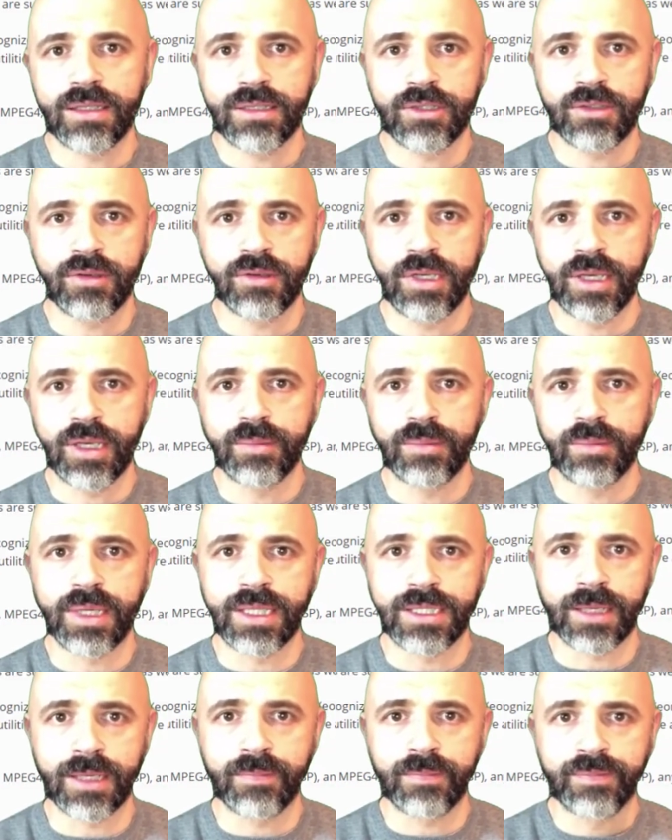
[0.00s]
truly
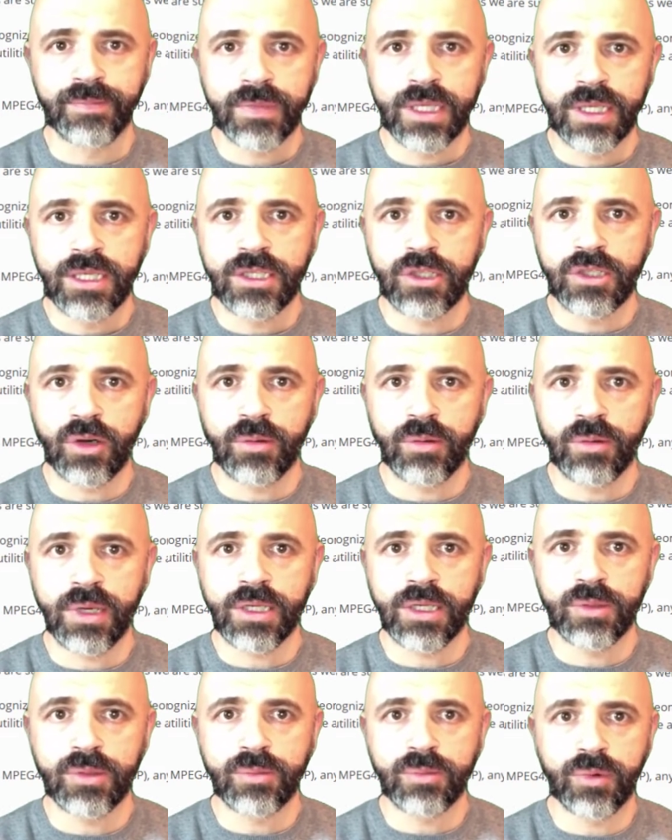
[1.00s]
amazing. Xeoma
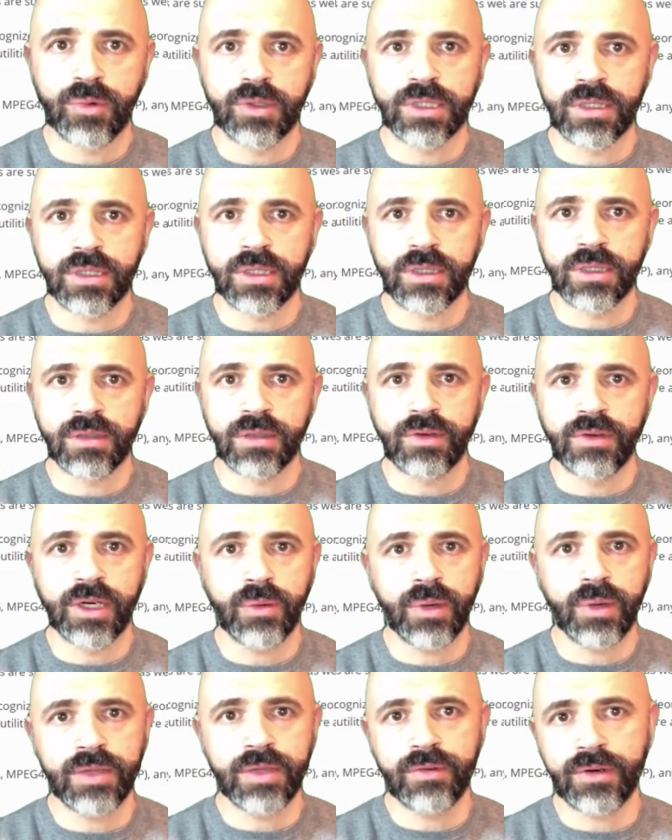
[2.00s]
supports a very
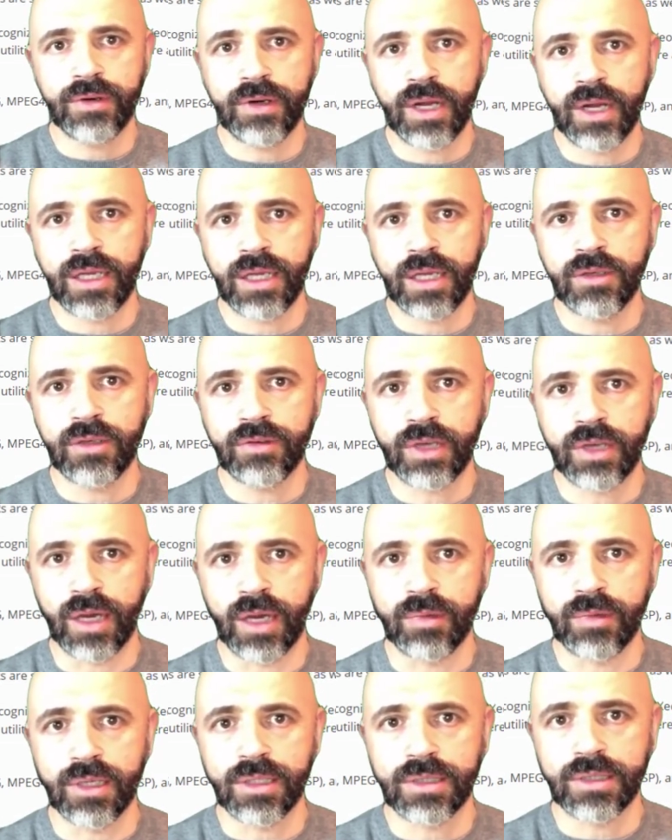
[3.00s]
wide variety of
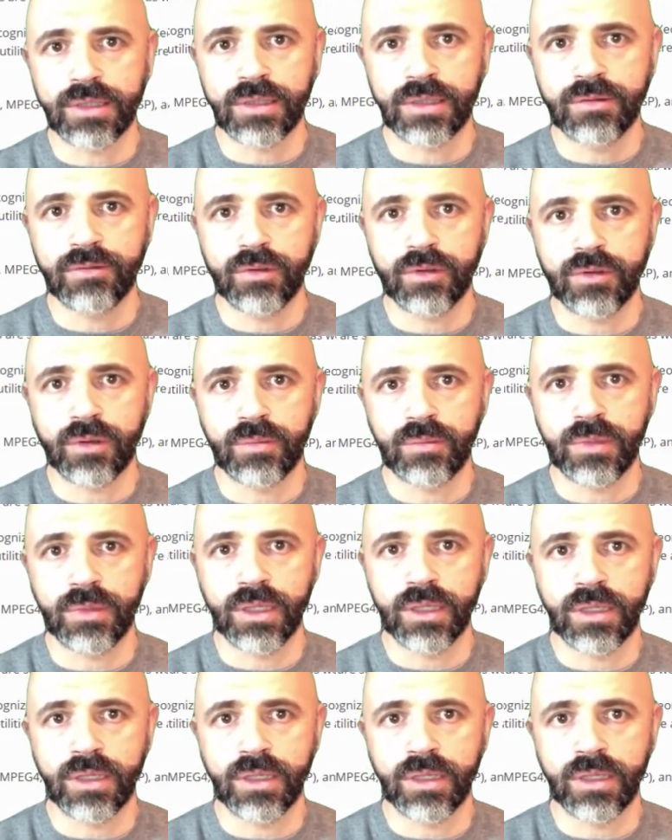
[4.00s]
cameras, from